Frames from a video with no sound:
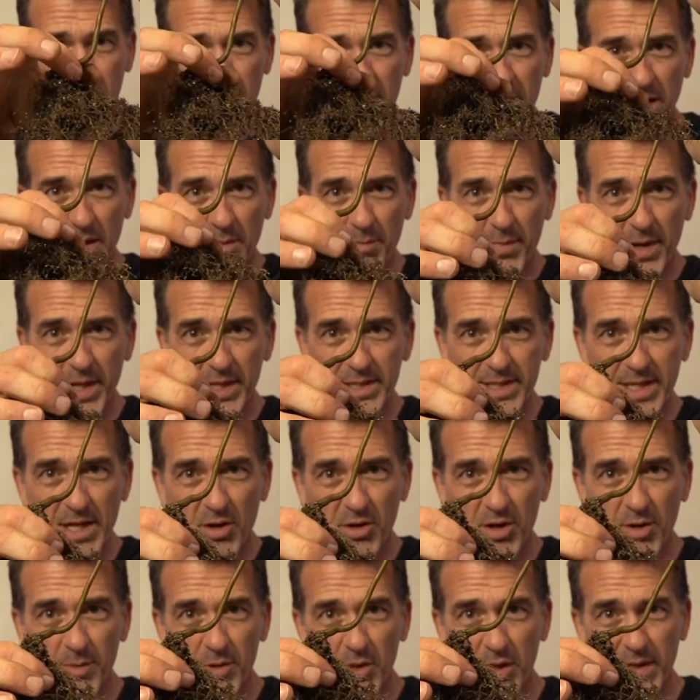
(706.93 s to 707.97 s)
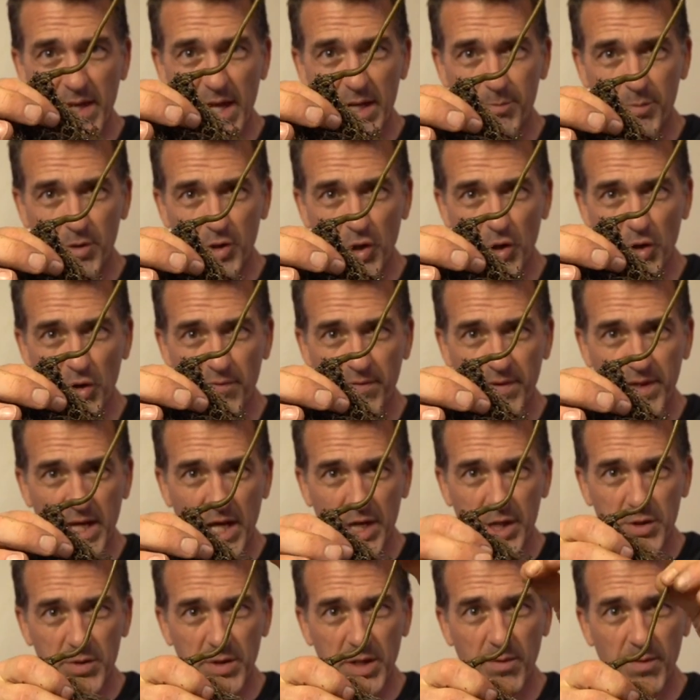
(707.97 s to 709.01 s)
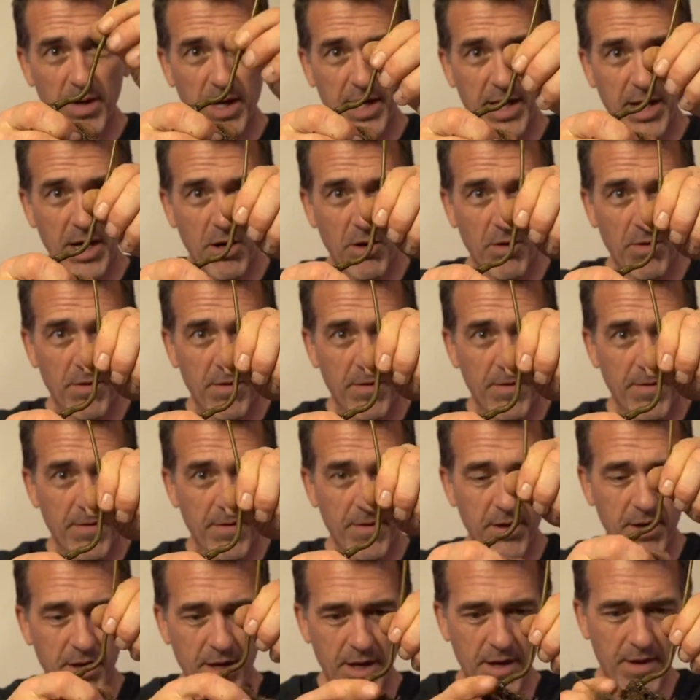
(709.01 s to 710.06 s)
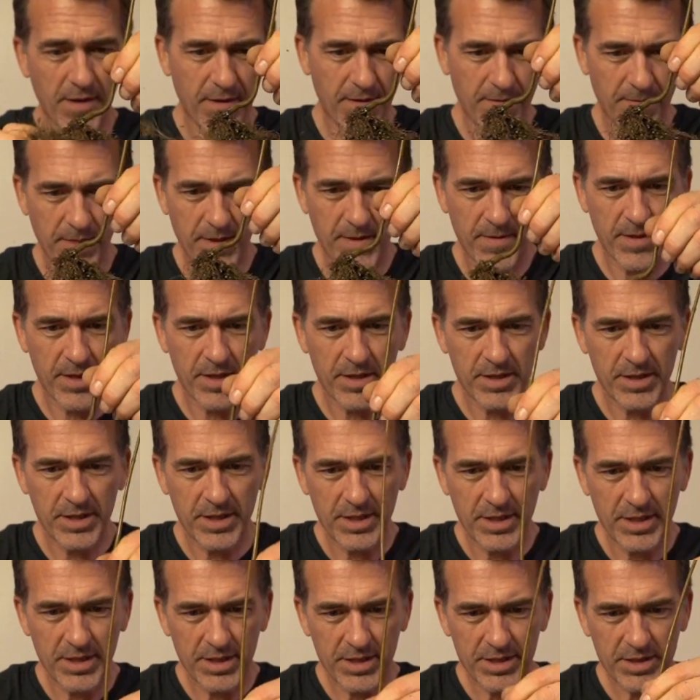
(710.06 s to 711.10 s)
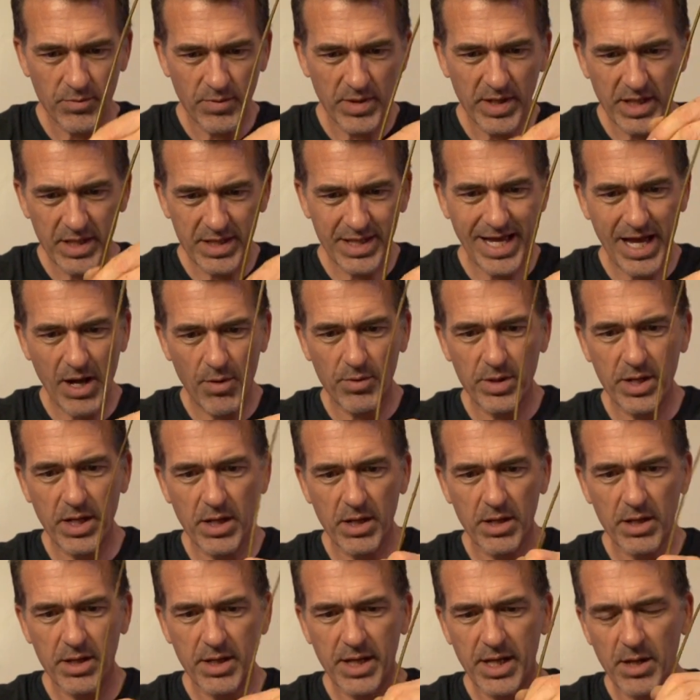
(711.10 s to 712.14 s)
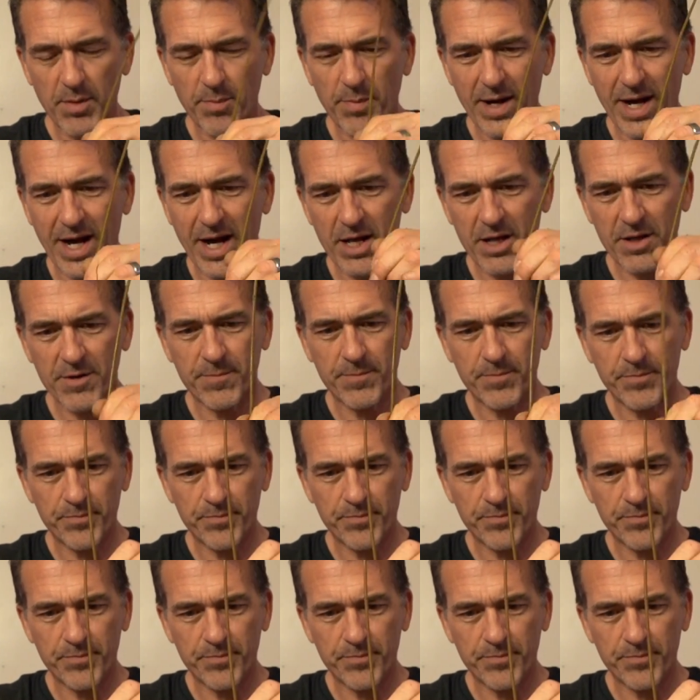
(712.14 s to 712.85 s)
Kind of bends down here, but look at that curve in that tree right now. Yeah, so we can get that one in a pot.